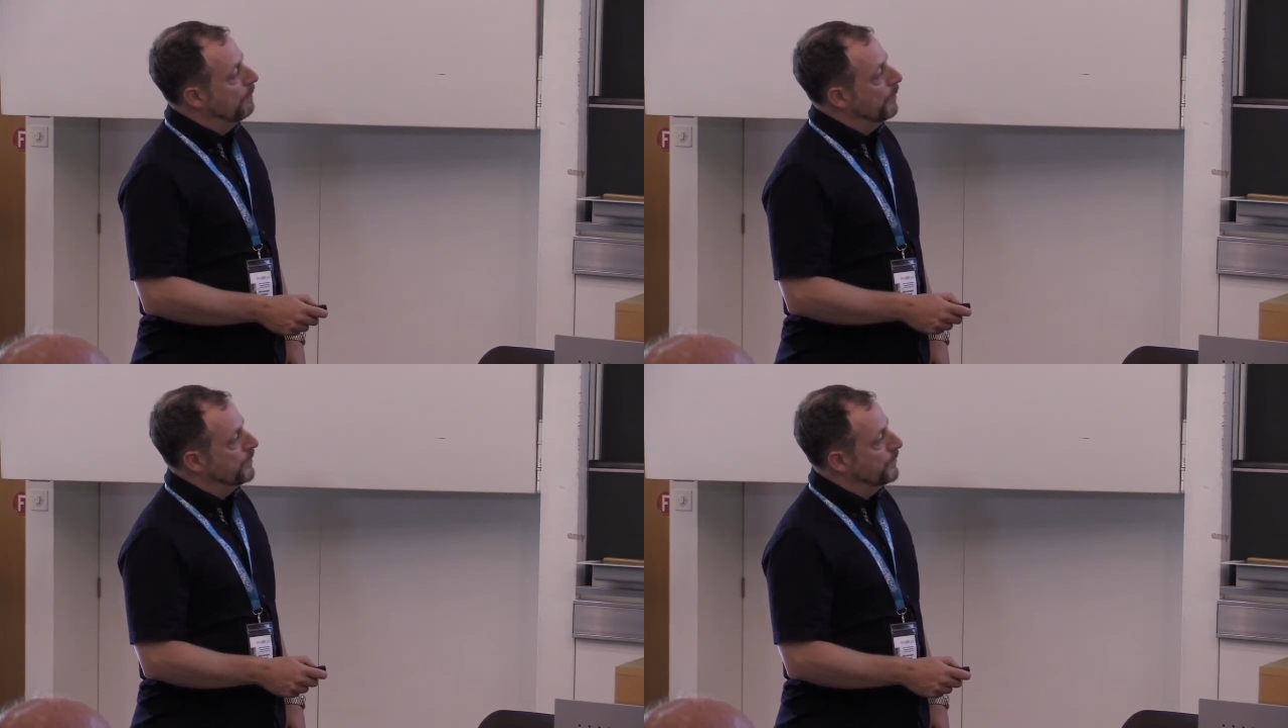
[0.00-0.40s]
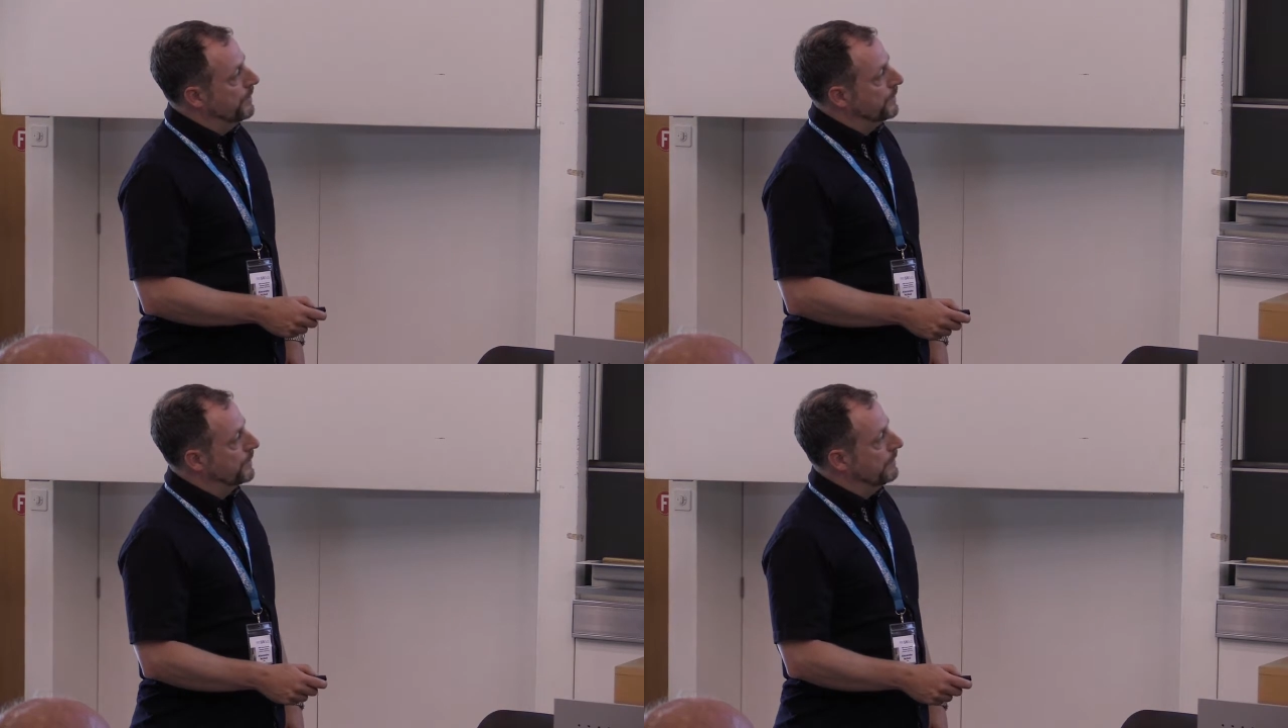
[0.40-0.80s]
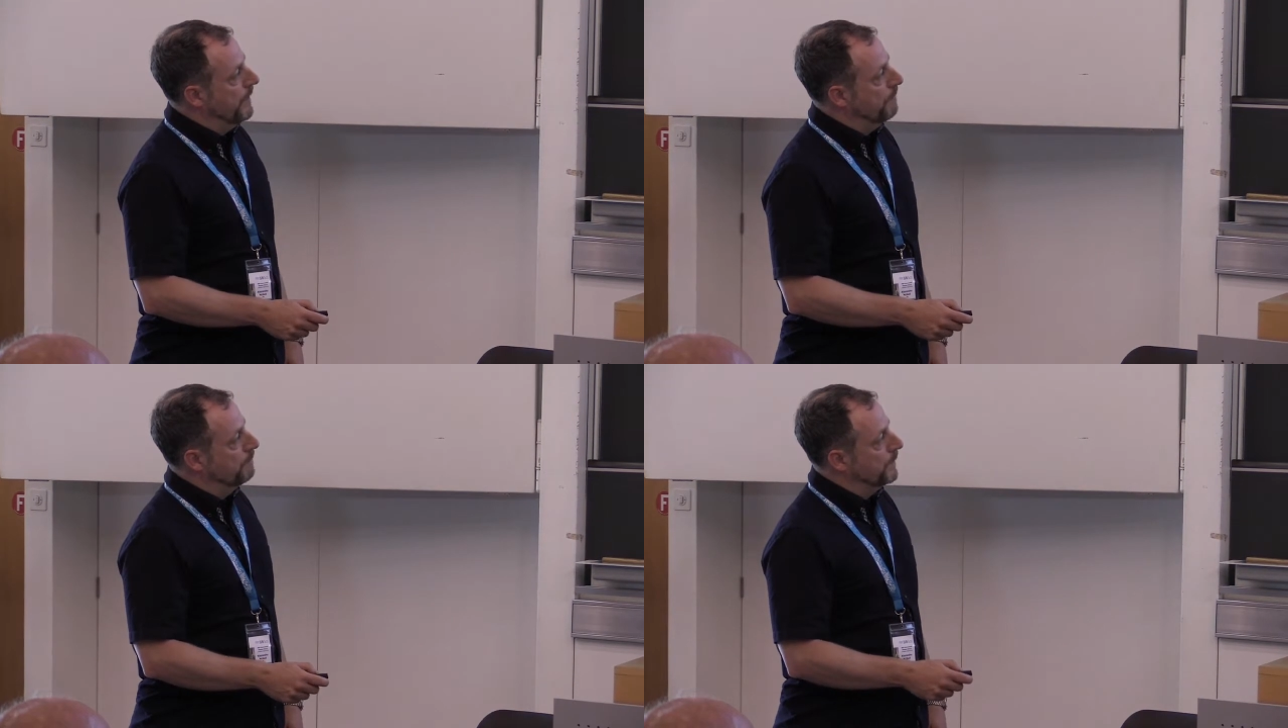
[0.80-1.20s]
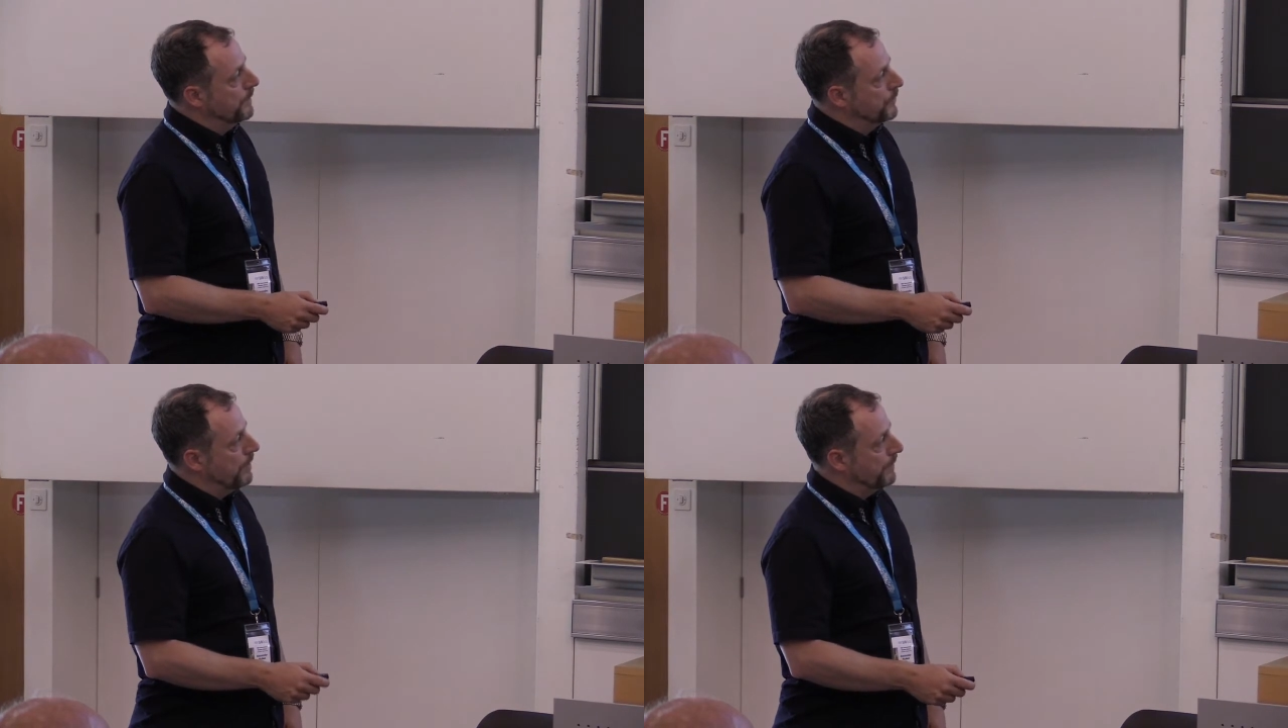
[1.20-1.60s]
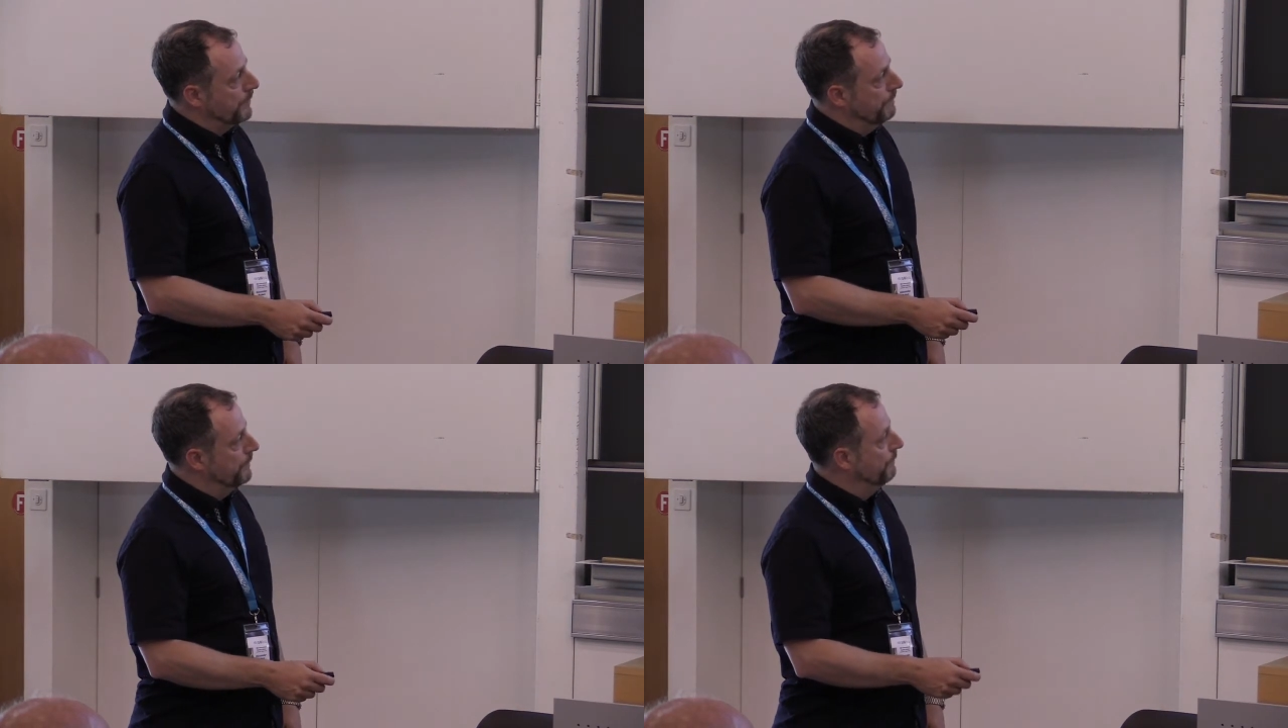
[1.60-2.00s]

which is constructed